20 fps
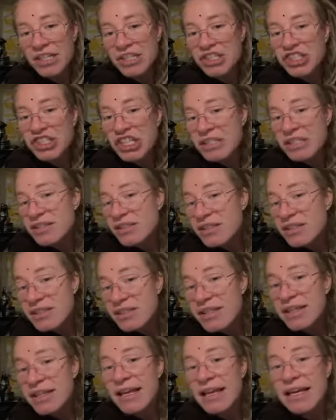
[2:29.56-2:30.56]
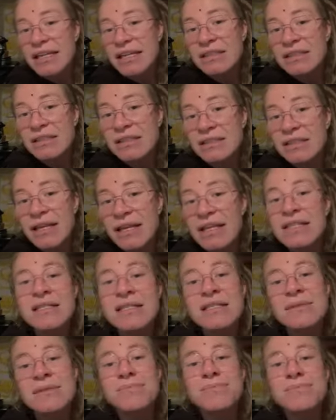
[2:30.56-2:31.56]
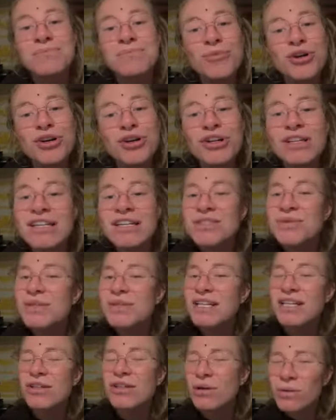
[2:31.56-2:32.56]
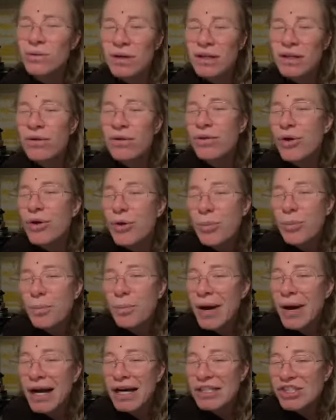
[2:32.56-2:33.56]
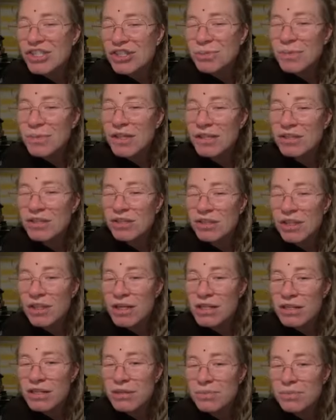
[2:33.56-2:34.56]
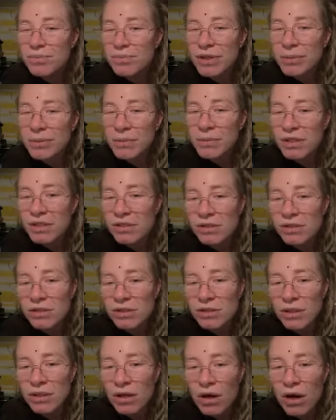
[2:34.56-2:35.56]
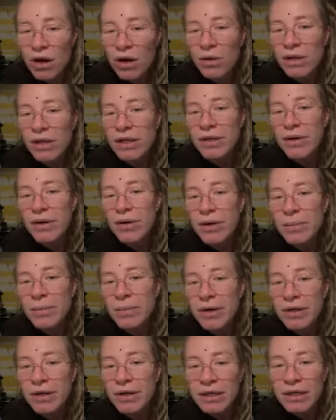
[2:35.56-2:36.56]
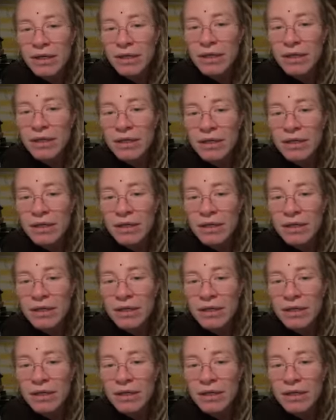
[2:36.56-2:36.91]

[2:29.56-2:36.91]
chances, I guess. That's more or less what I know. I don't know much. That's pretty much all I know about it.